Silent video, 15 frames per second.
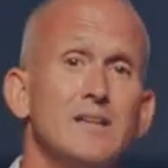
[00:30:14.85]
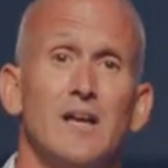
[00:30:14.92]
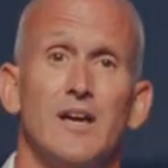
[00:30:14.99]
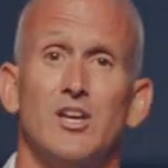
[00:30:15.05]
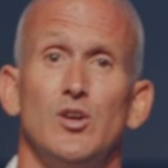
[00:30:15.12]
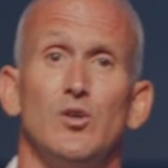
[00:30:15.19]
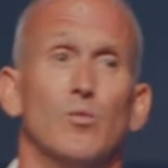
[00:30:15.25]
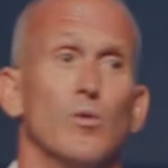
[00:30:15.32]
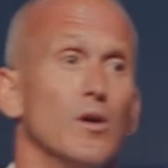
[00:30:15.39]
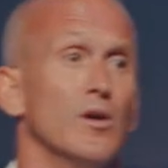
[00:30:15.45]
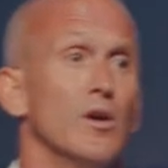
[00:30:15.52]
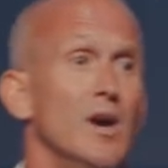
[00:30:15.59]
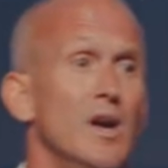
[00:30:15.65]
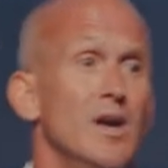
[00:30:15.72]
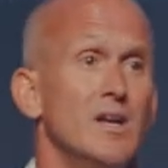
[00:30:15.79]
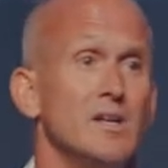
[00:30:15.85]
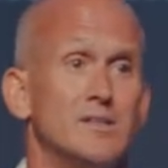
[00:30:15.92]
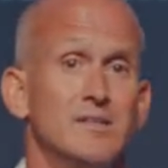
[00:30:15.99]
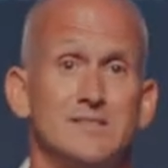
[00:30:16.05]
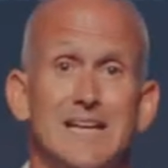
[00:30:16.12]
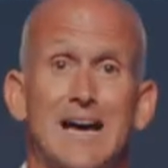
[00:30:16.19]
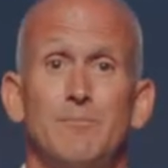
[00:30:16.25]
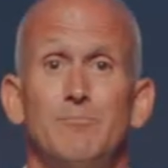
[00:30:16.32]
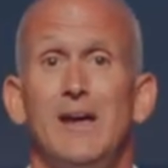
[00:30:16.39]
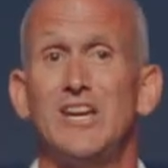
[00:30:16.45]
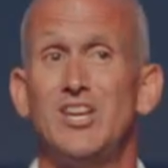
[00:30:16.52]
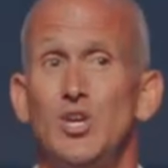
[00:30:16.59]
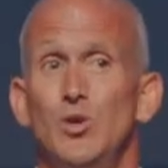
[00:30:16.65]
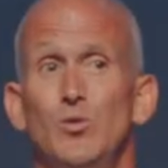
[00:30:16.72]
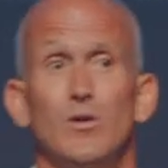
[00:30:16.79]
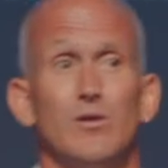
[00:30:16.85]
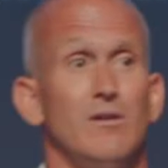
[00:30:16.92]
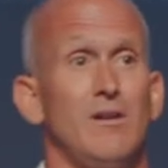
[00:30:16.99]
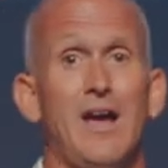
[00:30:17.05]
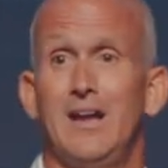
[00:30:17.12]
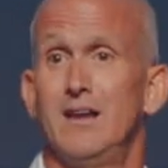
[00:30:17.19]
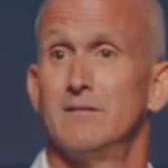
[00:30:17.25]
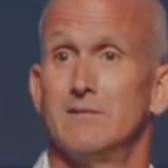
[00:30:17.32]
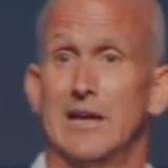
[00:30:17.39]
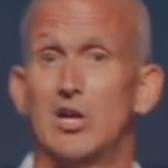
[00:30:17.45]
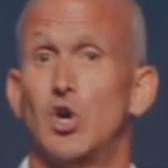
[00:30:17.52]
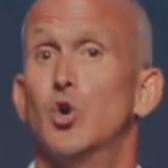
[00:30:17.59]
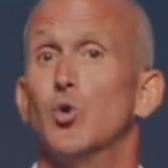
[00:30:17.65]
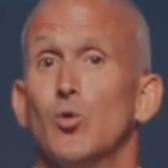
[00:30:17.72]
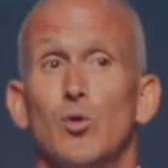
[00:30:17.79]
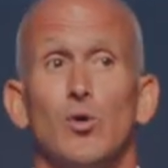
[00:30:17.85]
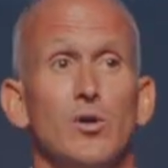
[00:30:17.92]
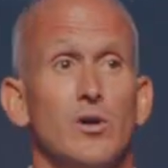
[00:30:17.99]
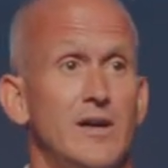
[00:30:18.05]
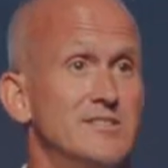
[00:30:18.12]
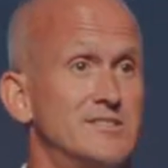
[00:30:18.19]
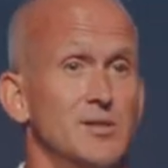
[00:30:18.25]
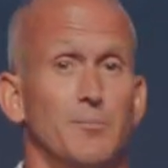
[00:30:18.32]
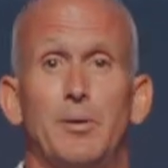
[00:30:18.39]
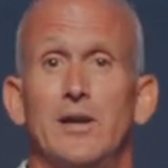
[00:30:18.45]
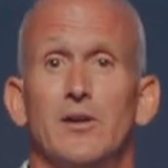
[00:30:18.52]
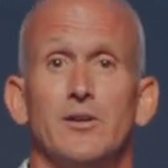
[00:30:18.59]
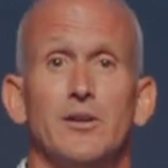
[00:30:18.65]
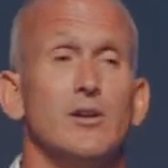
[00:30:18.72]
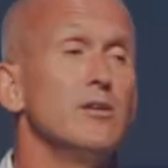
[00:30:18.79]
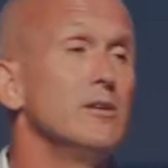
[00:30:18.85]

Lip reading: like you were. Does that make you like cool and superior?